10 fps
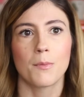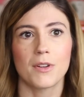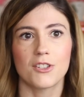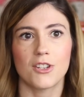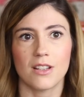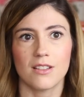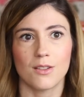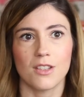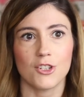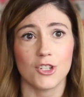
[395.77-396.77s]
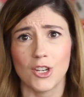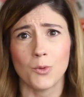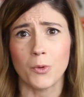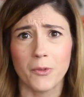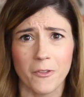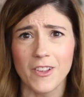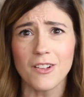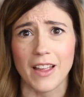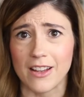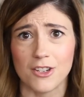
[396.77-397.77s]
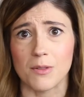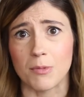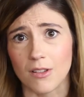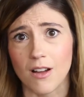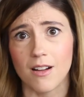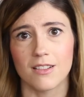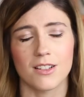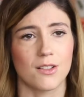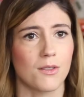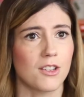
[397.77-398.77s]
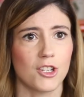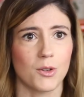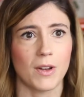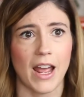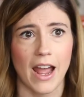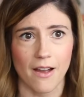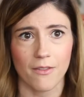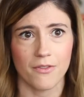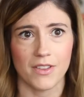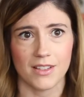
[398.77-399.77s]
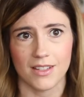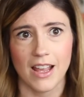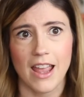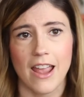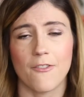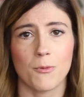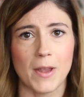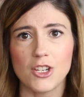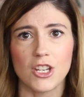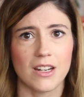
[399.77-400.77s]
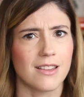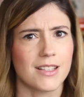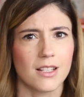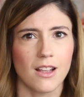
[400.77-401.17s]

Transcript: but just so that she would feel like she belonged, so that she would have this information,